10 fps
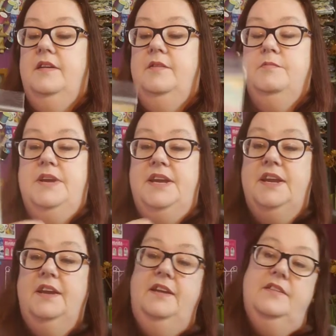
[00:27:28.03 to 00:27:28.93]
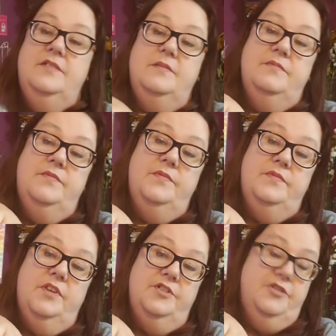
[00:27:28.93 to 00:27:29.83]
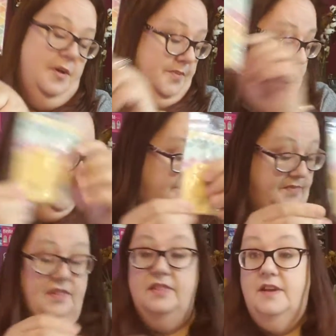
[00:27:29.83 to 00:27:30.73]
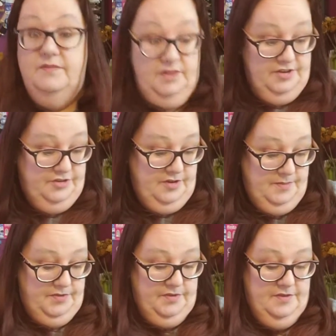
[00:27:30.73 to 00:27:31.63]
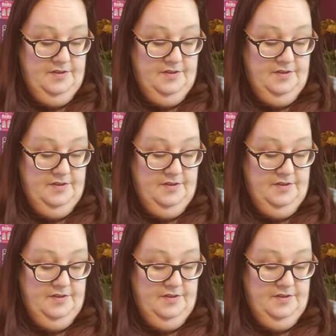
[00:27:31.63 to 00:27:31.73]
a ring, and some floss drops. Love floss drops.